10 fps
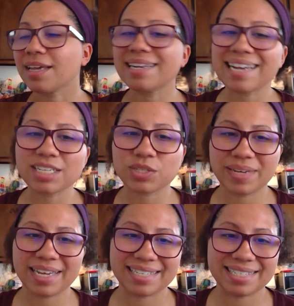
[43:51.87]
next
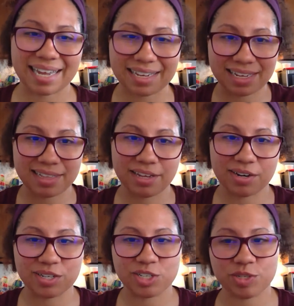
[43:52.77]
week is technically
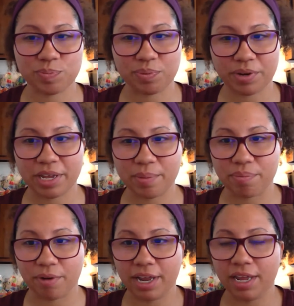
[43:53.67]
our spring
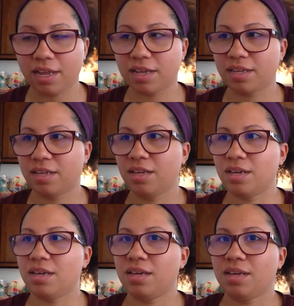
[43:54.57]
break.
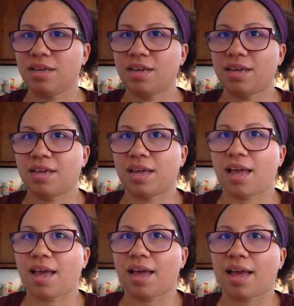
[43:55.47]

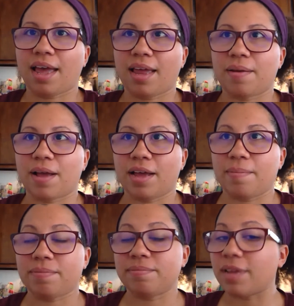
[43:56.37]
And
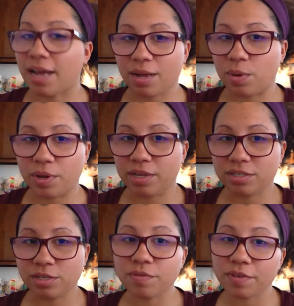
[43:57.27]
I'm not going
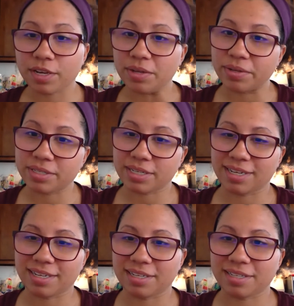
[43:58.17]
to do videos.
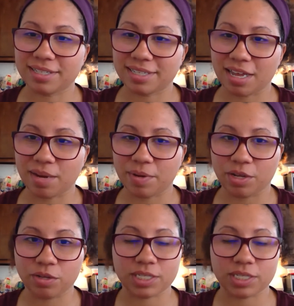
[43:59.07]
Instead, I'm going to use